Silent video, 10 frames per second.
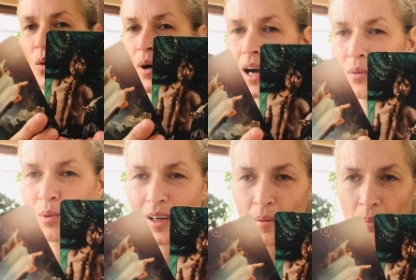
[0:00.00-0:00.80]
Wow,
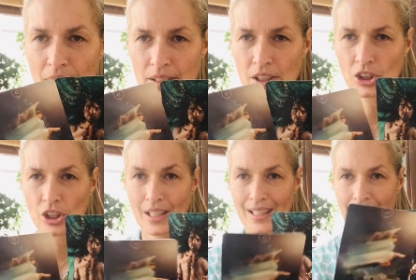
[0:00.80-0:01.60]
what a
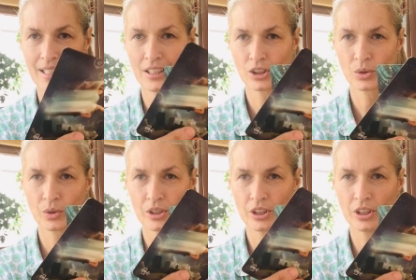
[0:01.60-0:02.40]
message
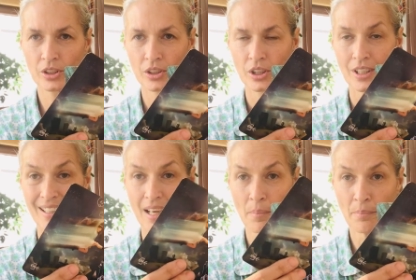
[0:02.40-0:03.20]
into here.
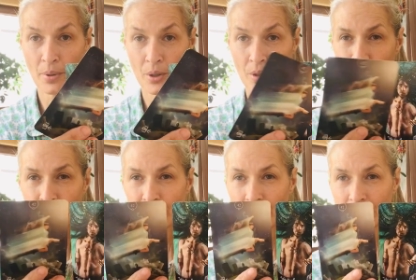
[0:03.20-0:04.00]
A
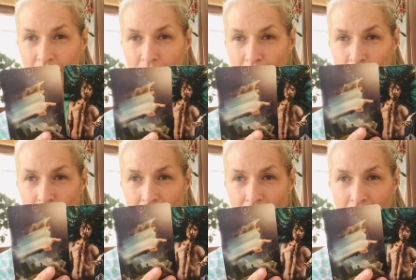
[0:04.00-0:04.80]
bird that is
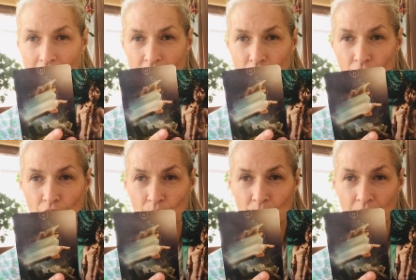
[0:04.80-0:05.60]
looking at
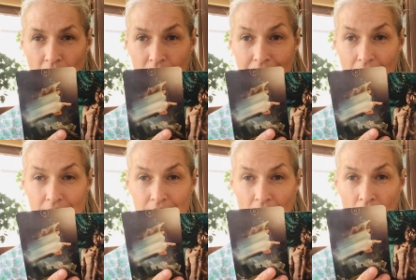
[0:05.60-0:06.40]
you saying,
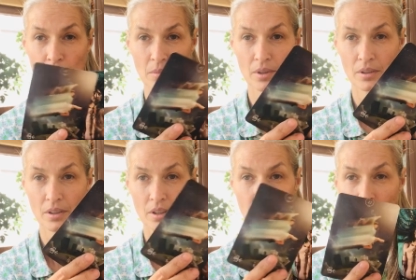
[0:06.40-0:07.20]
yes, come,
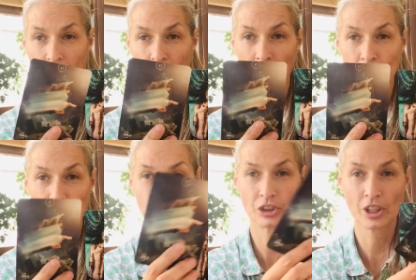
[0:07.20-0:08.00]

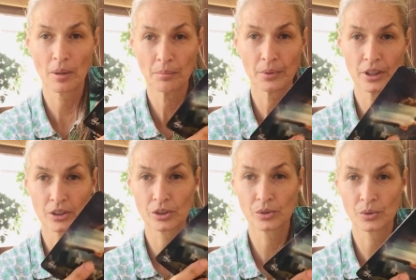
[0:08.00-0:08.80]
come, jump
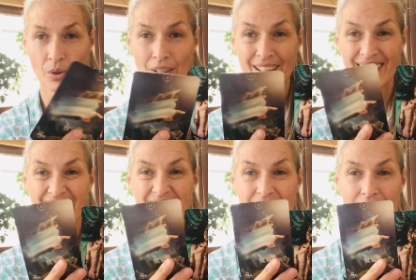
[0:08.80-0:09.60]
into
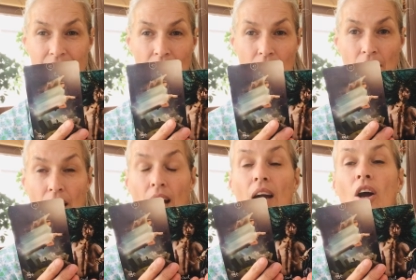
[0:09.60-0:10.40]
this
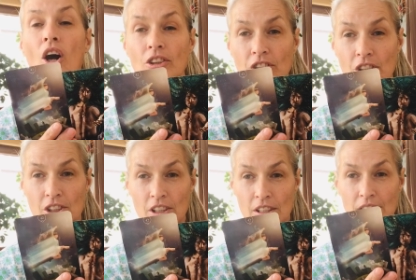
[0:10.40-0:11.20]

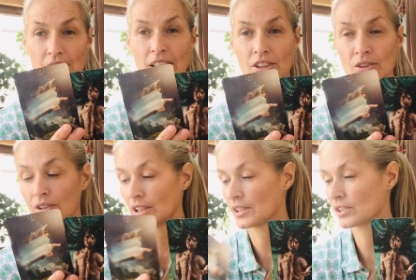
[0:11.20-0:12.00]
consciousness, into
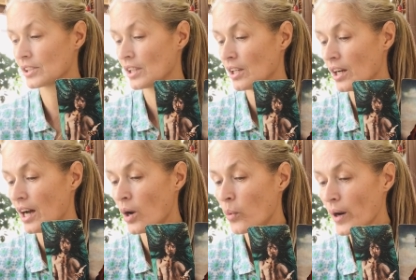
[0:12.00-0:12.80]
this
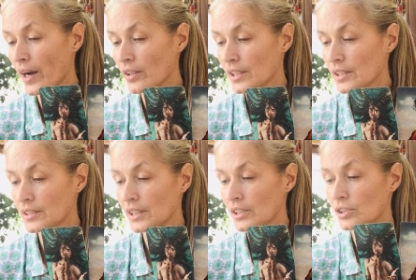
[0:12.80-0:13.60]

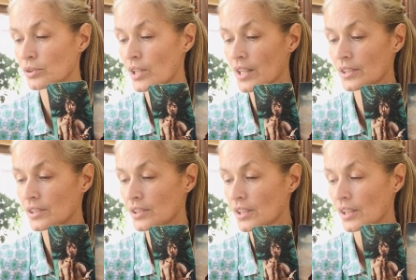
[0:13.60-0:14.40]
awareness, into
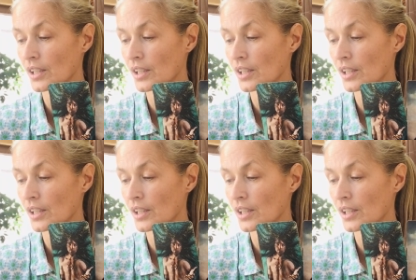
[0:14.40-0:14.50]
this